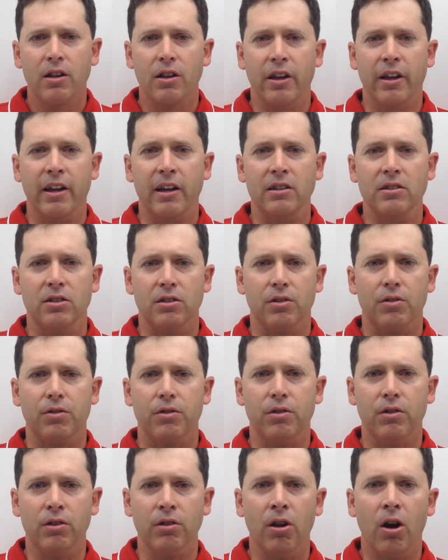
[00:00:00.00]
legs of
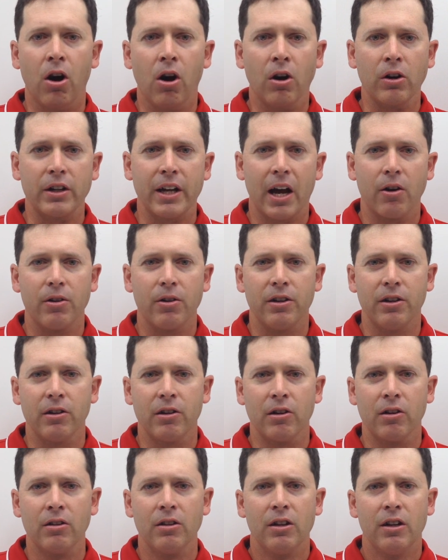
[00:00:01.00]
long
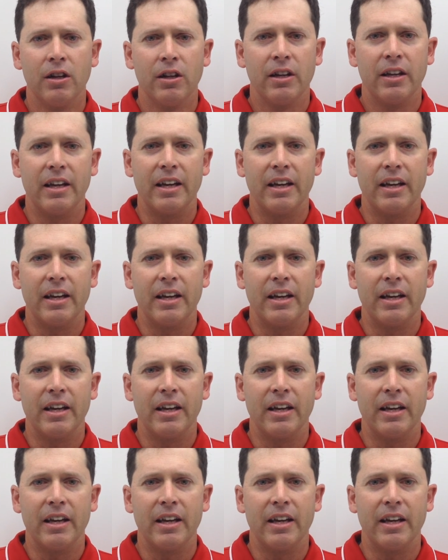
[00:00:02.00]
downhill